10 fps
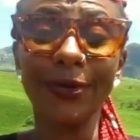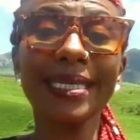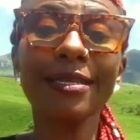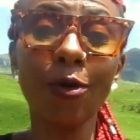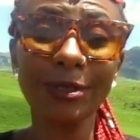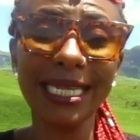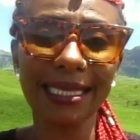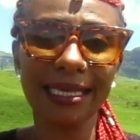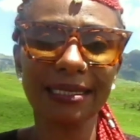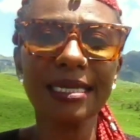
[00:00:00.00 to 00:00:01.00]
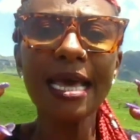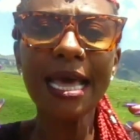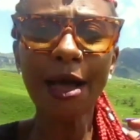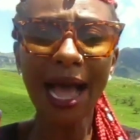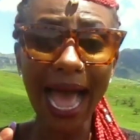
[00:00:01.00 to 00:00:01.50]
it goes like this.
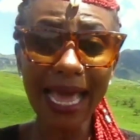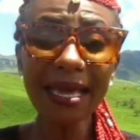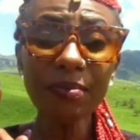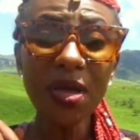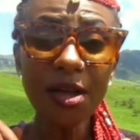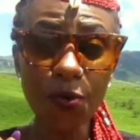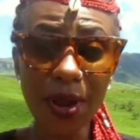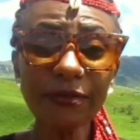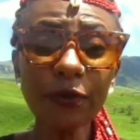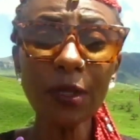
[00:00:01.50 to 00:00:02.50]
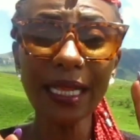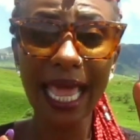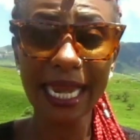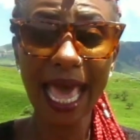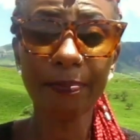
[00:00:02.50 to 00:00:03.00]
I am grateful
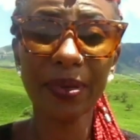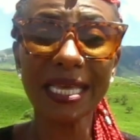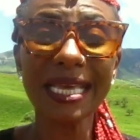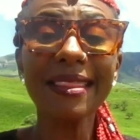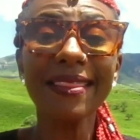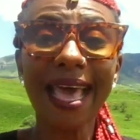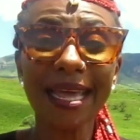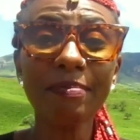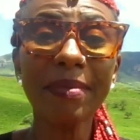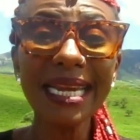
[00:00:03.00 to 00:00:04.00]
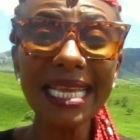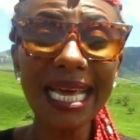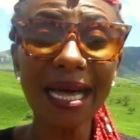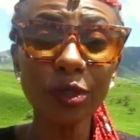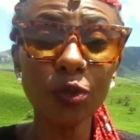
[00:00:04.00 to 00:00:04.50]
and happy that money
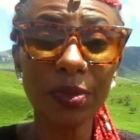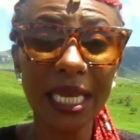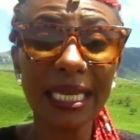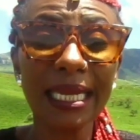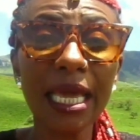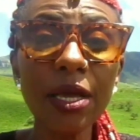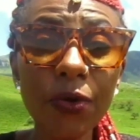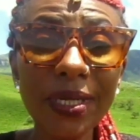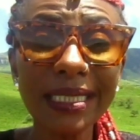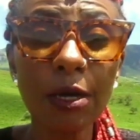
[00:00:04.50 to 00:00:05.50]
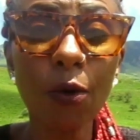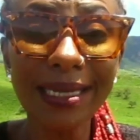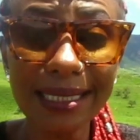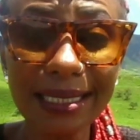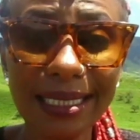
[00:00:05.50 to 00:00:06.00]
comes to me in increasing
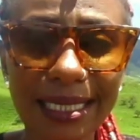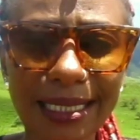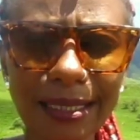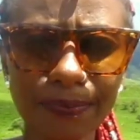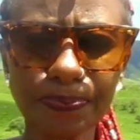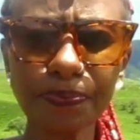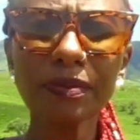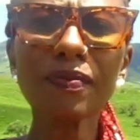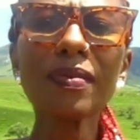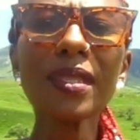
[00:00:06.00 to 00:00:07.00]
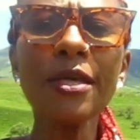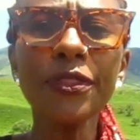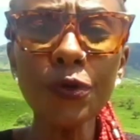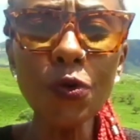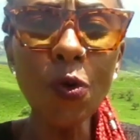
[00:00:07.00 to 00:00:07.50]
quantities
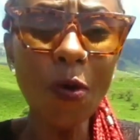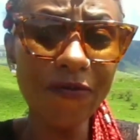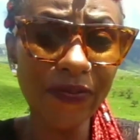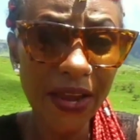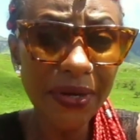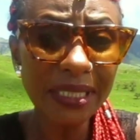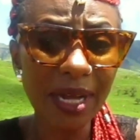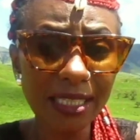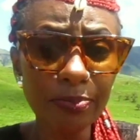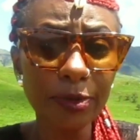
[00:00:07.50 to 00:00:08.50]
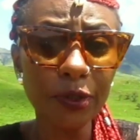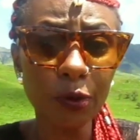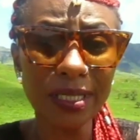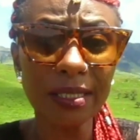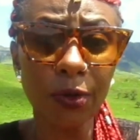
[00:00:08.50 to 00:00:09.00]
through various multiple
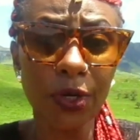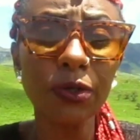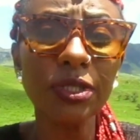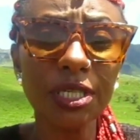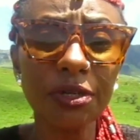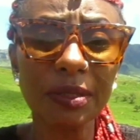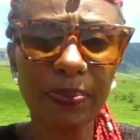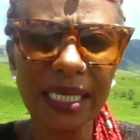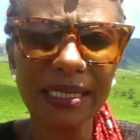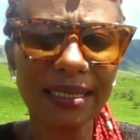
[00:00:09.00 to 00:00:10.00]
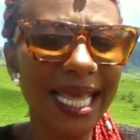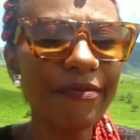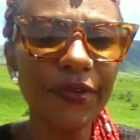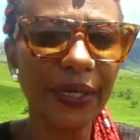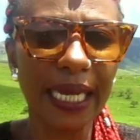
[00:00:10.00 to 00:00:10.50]
sources on a continuous basis
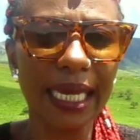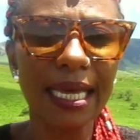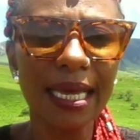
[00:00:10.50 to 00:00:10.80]
every day.